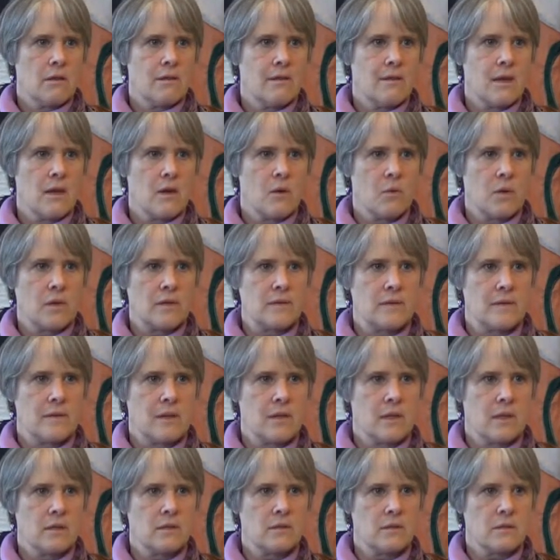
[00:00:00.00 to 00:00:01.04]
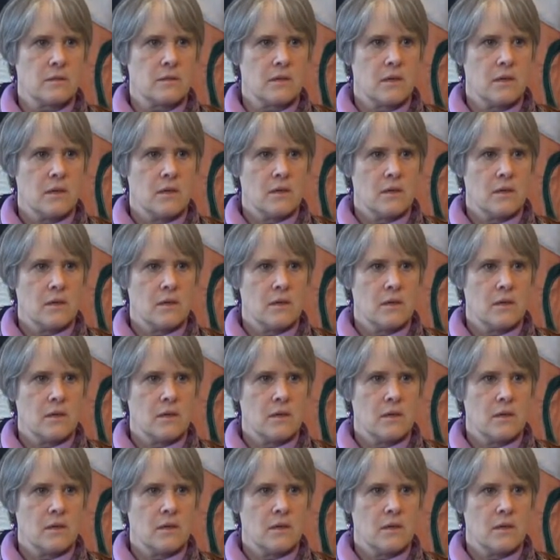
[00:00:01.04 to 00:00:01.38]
there was this